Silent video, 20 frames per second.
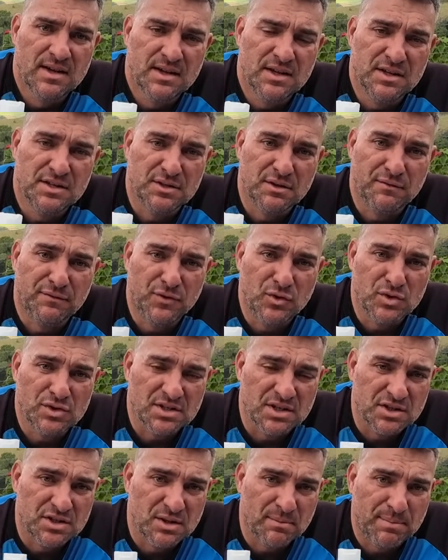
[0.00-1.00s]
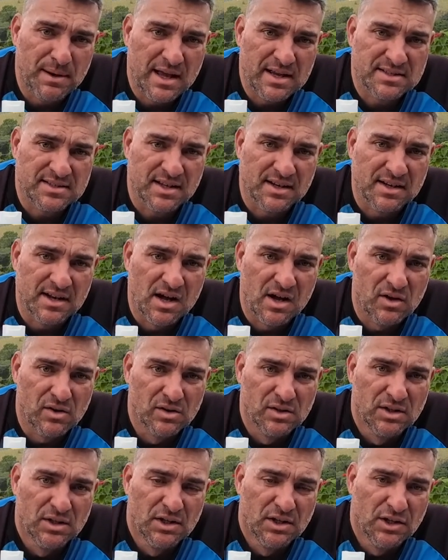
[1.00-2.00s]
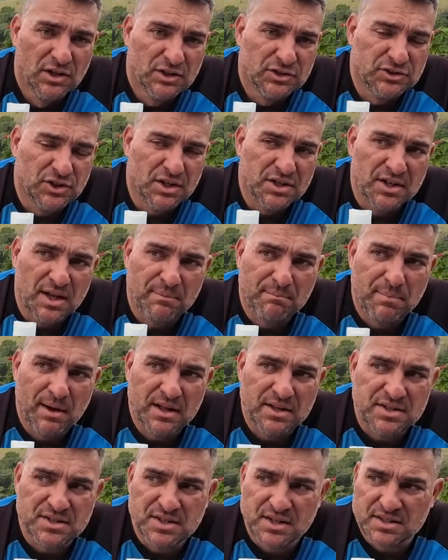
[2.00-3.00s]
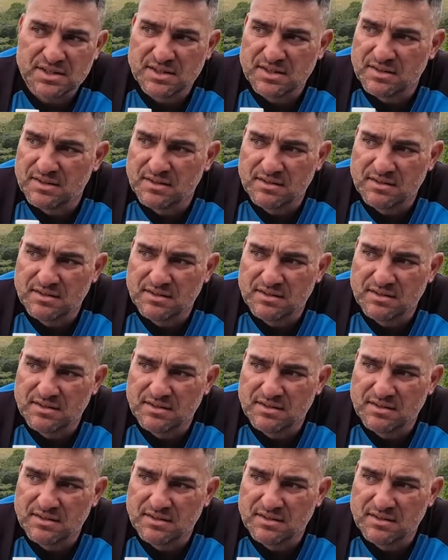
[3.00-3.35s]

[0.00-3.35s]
It's infused into the plastic now. So net bait's just